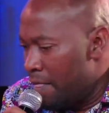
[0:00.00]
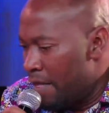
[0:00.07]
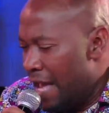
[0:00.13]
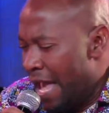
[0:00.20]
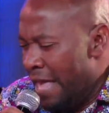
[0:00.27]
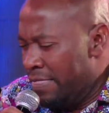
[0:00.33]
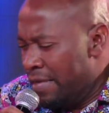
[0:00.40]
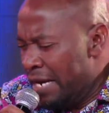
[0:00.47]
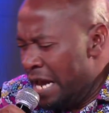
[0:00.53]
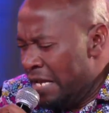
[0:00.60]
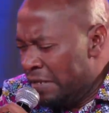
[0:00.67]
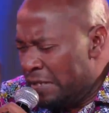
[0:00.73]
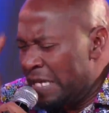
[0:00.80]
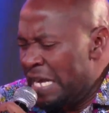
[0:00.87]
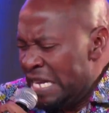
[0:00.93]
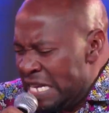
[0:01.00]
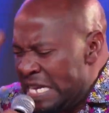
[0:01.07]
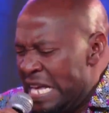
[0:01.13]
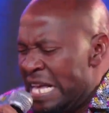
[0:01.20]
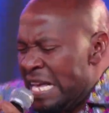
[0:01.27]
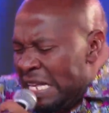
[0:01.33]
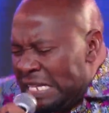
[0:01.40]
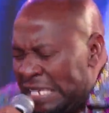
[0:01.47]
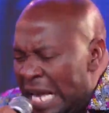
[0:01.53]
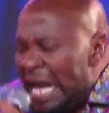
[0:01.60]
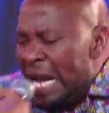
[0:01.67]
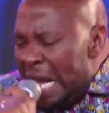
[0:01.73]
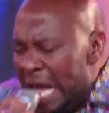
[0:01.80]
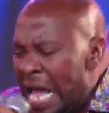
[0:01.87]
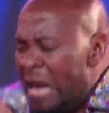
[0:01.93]
And then I say,
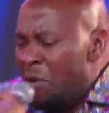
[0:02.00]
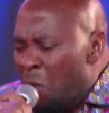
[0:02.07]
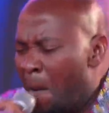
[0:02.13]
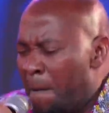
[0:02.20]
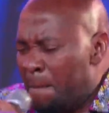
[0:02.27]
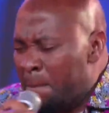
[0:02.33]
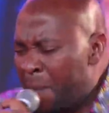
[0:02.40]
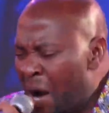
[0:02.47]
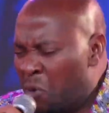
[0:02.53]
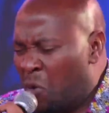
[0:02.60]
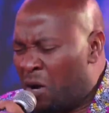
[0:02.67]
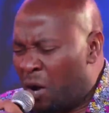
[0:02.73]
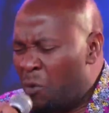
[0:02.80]
Chingendo bakola,